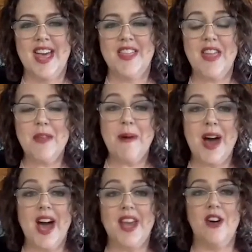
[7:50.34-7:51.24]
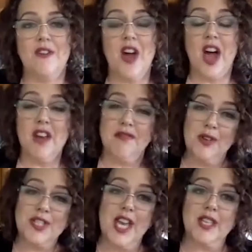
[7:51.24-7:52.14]
The other part of kind of
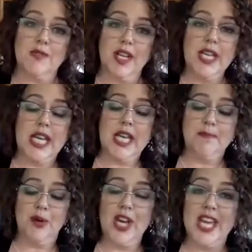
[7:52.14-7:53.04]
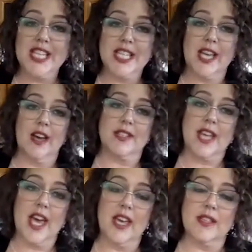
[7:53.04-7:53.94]
routine is really bookending our
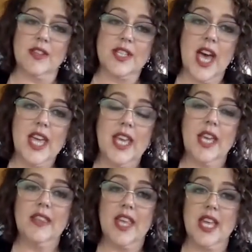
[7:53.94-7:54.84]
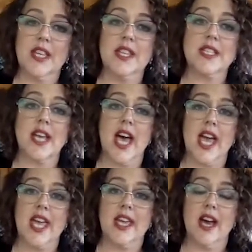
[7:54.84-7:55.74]
day. So taking the end of the
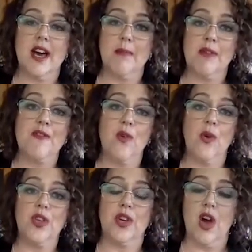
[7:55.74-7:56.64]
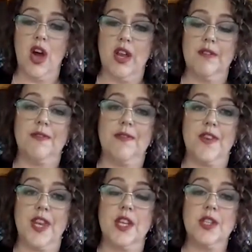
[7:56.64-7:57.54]
day before you kind of
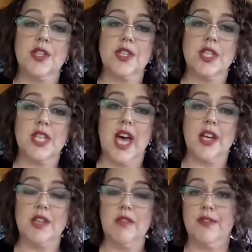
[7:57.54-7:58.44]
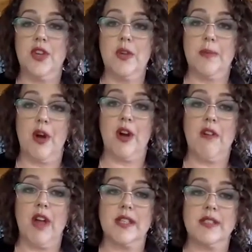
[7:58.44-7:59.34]
finish to actually review your
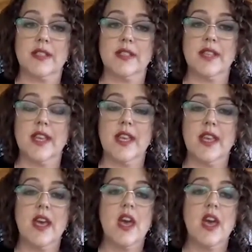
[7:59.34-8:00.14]
progress, to see